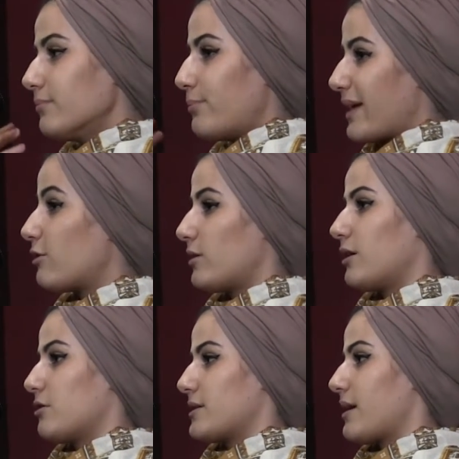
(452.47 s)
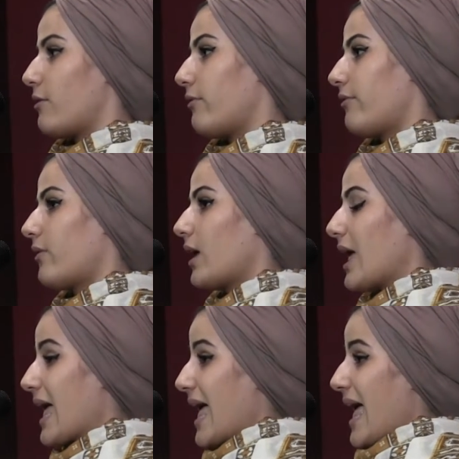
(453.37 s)
bettering yourself.
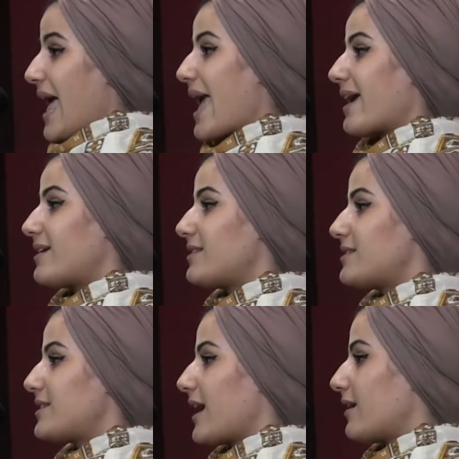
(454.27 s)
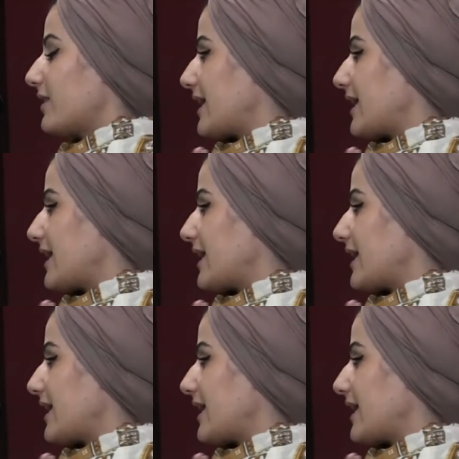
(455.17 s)
And I'd